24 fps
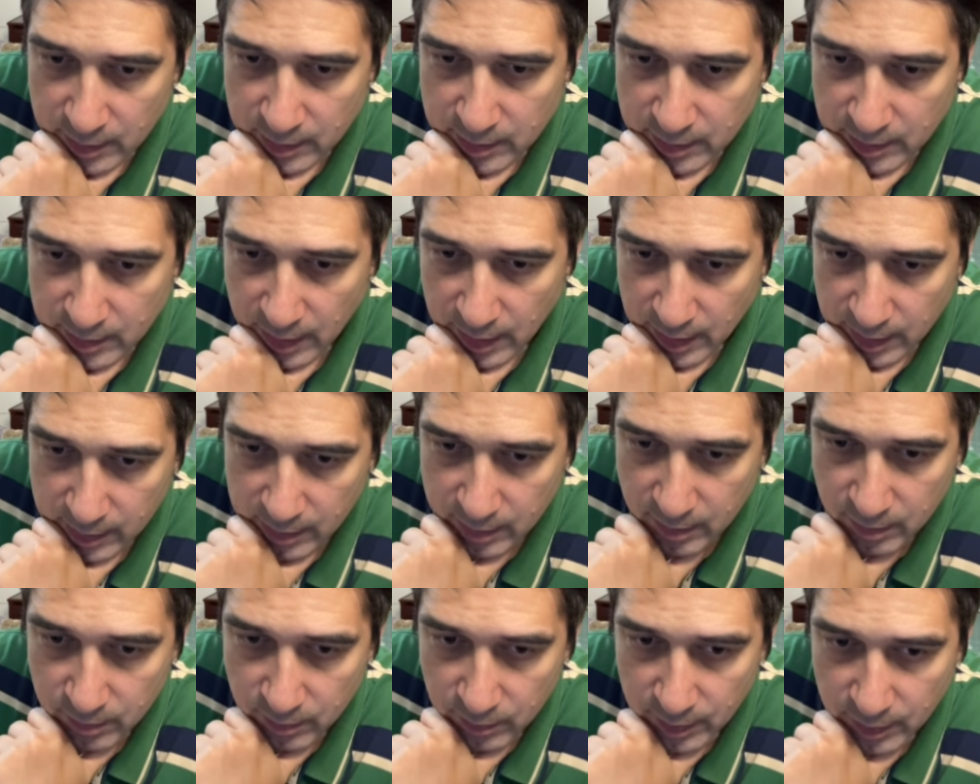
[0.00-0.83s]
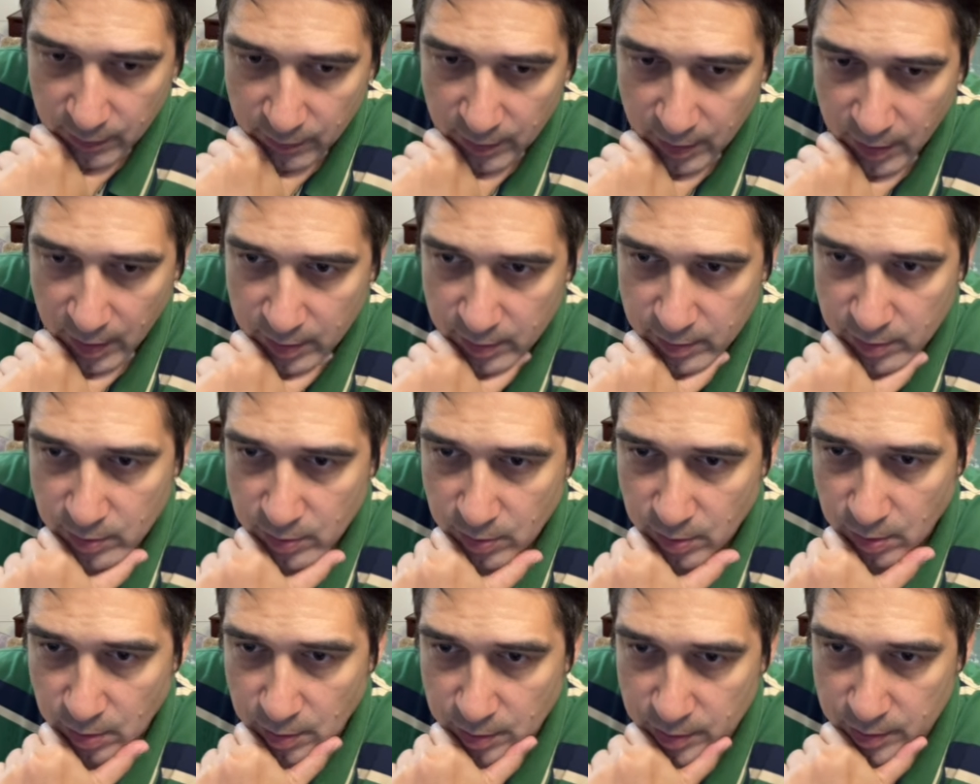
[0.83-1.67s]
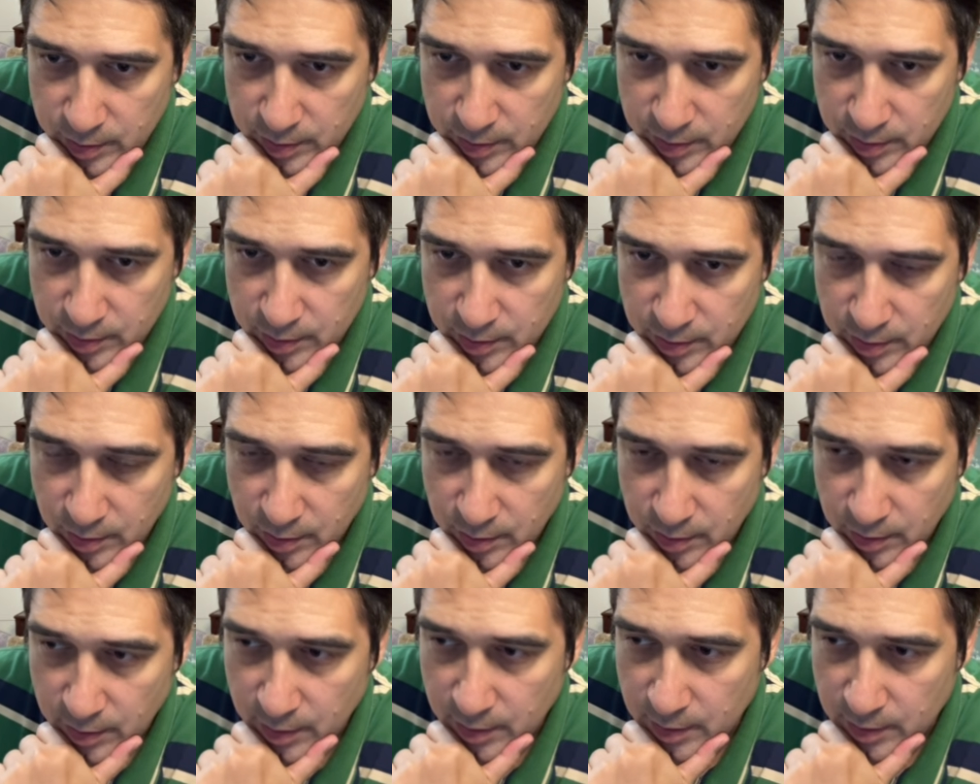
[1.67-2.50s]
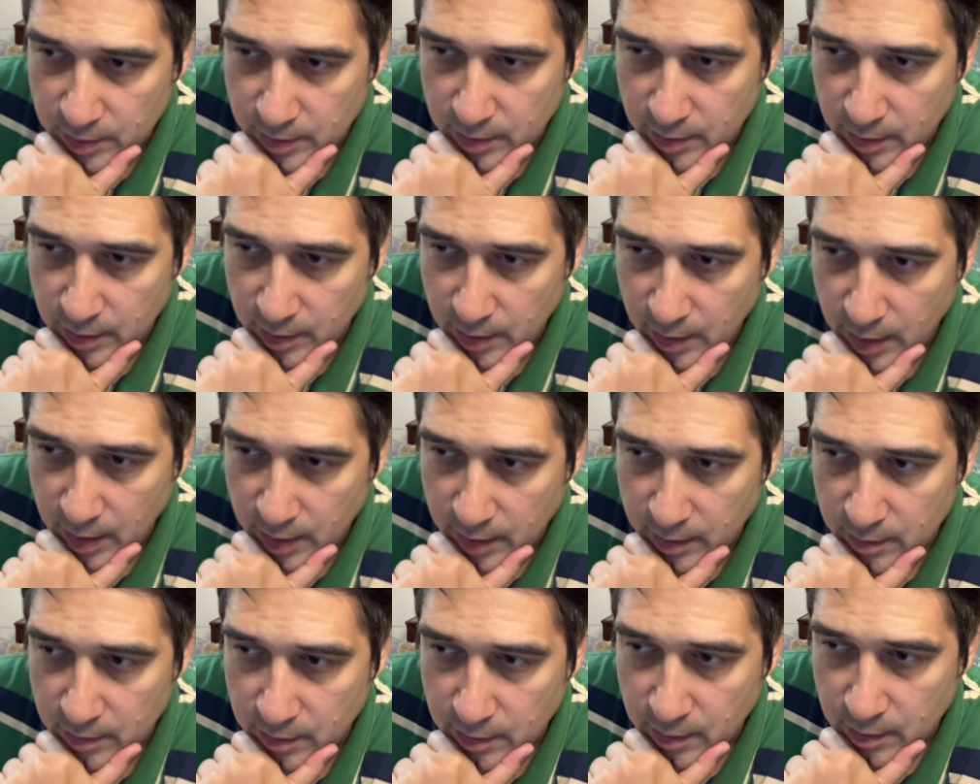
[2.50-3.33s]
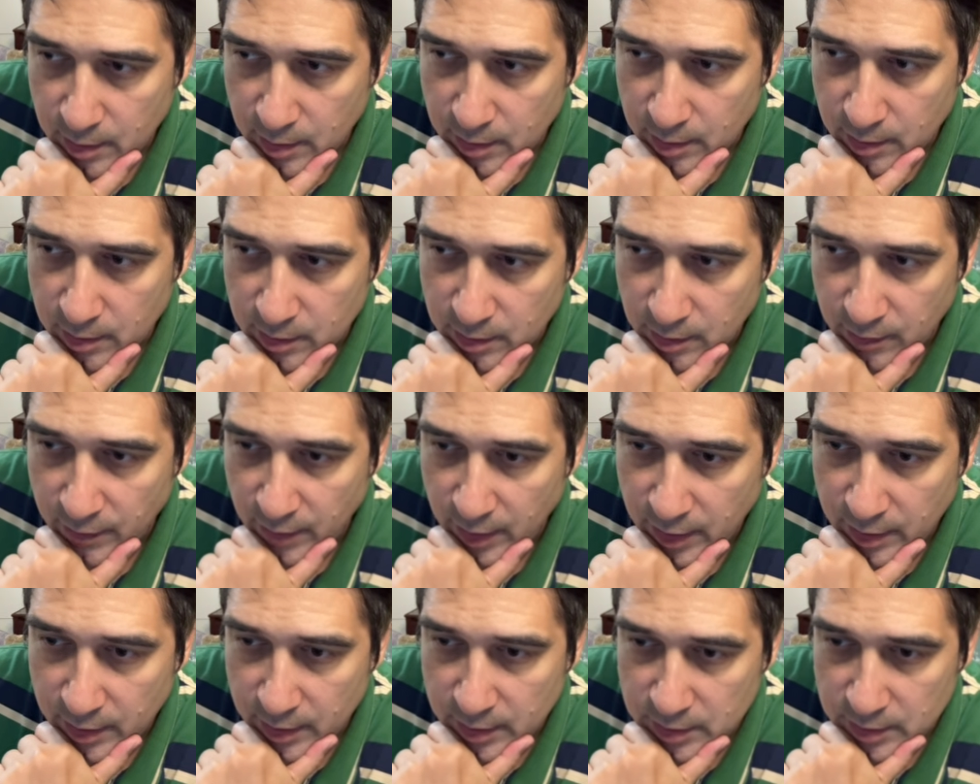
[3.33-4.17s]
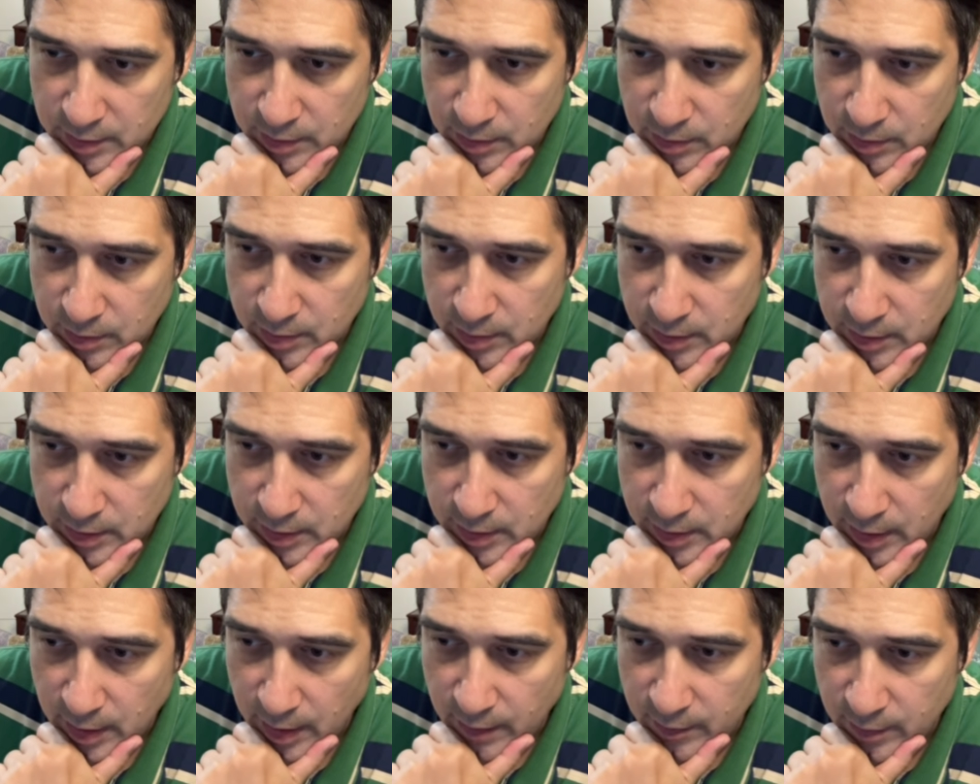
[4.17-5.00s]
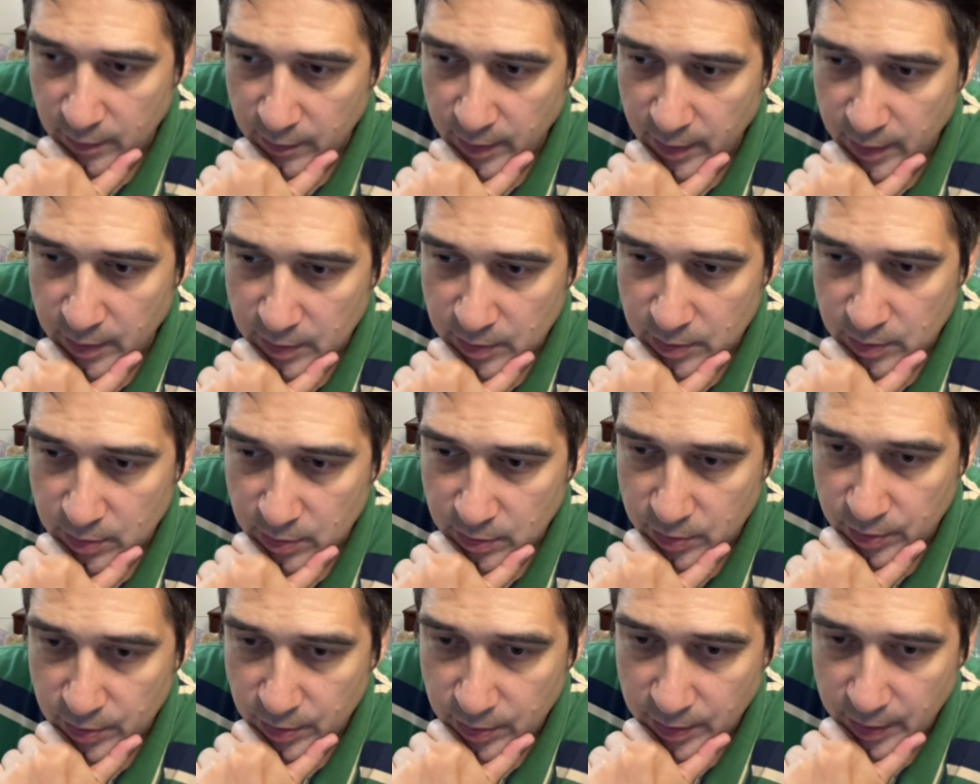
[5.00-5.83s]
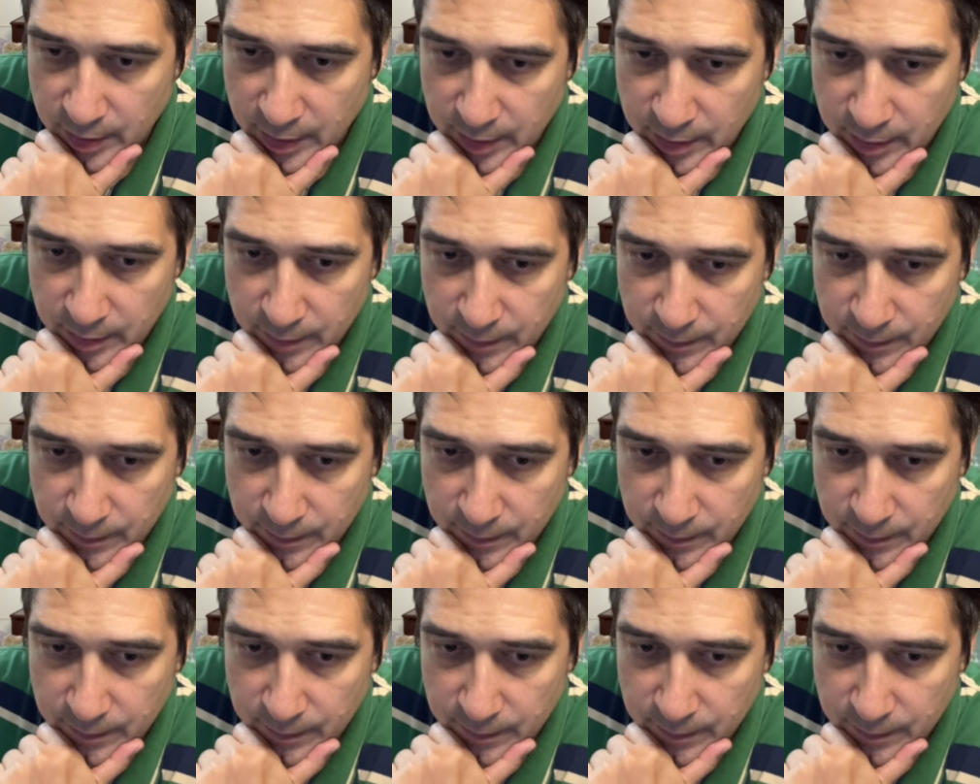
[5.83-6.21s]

Then we've got tools. So you can turn on the various tools and turn off the various tools you need.